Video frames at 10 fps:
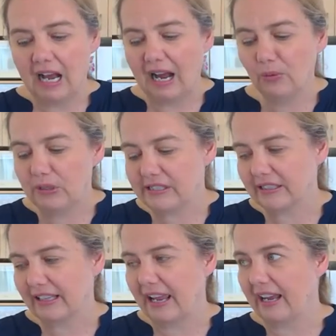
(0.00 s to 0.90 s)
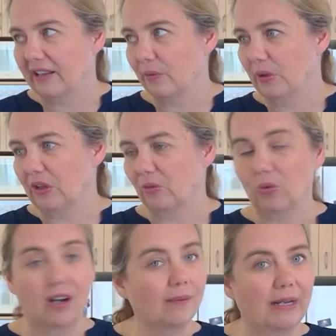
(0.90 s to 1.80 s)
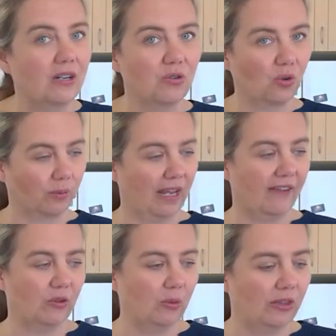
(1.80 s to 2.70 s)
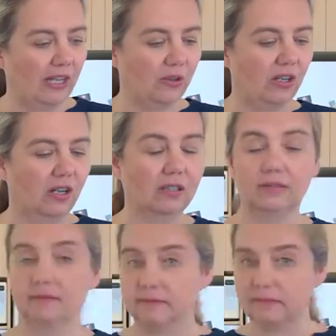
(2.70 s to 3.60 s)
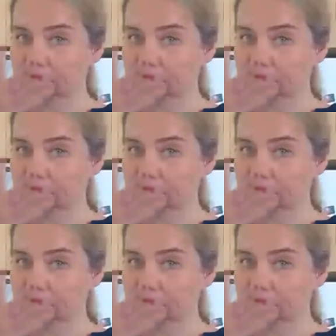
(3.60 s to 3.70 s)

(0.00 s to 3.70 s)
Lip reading: I recently had it with rum. I don't normally have it with alcohol.